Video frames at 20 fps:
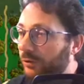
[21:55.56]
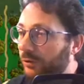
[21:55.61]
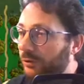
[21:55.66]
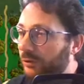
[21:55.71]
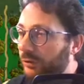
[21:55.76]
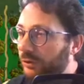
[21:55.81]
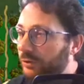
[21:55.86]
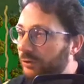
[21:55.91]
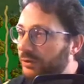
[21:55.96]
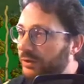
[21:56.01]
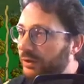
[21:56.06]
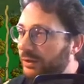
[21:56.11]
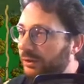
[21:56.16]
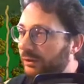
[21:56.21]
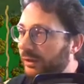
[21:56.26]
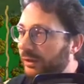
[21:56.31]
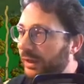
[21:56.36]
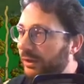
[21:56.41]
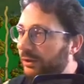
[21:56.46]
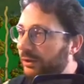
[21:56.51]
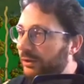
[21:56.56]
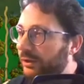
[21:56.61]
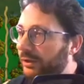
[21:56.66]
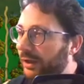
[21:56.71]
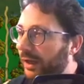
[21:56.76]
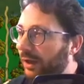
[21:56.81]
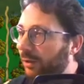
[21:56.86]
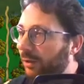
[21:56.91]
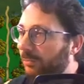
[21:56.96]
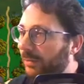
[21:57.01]
to use it later to
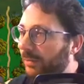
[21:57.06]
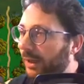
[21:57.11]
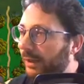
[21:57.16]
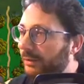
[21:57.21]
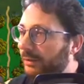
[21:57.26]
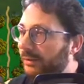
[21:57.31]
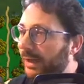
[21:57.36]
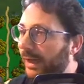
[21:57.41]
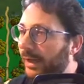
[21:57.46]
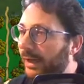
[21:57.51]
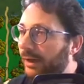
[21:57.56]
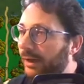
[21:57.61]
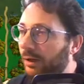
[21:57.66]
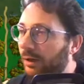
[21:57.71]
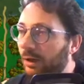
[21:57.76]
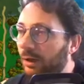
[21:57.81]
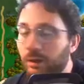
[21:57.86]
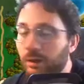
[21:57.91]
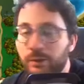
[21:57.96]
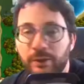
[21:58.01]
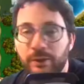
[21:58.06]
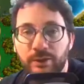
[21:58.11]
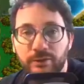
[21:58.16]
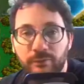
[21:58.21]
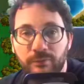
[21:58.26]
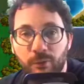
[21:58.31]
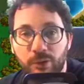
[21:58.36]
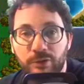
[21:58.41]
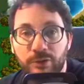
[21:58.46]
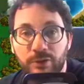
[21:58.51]
help my attack on this
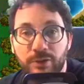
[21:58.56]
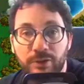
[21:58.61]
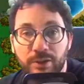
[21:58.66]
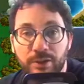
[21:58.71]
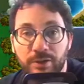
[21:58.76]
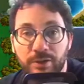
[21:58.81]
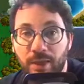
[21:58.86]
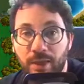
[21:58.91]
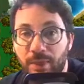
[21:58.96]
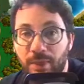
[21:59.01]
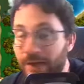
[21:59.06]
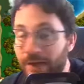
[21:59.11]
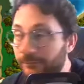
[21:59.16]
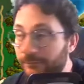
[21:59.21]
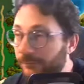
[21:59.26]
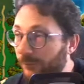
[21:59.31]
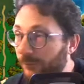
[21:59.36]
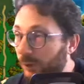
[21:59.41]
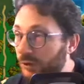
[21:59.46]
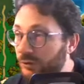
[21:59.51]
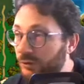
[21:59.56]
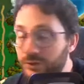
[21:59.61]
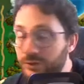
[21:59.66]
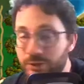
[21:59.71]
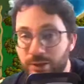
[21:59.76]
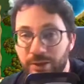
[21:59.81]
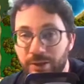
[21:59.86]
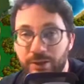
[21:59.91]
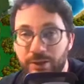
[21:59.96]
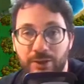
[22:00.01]
fortress, because that fortress
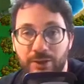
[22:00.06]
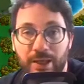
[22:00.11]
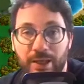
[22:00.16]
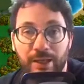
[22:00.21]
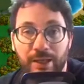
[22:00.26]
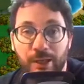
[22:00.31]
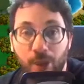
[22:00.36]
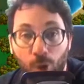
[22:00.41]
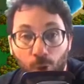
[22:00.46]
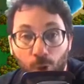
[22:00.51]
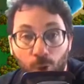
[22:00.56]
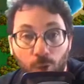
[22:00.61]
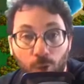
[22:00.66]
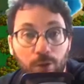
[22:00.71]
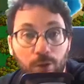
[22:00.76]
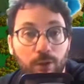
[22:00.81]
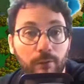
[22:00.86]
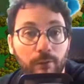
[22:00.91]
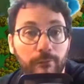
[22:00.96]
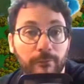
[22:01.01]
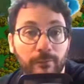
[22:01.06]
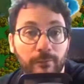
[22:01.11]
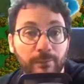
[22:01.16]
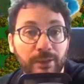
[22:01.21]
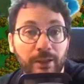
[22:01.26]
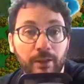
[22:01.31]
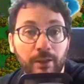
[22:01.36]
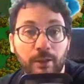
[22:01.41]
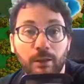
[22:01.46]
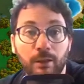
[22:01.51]
is a goal for
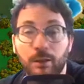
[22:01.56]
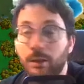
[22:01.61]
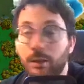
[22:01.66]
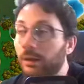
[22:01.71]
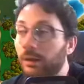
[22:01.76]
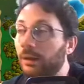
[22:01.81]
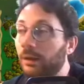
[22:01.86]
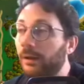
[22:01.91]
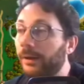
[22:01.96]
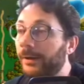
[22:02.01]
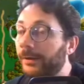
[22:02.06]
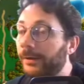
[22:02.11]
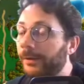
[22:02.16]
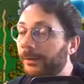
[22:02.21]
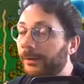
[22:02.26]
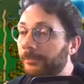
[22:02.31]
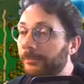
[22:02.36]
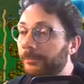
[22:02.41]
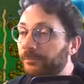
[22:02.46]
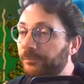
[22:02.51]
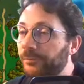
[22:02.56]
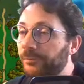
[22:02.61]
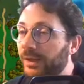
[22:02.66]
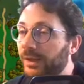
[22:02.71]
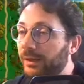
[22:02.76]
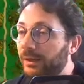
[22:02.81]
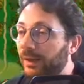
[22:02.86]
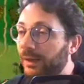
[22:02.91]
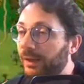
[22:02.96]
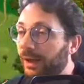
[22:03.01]
me.
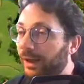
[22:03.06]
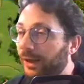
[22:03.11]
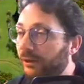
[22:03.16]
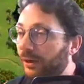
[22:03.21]
I've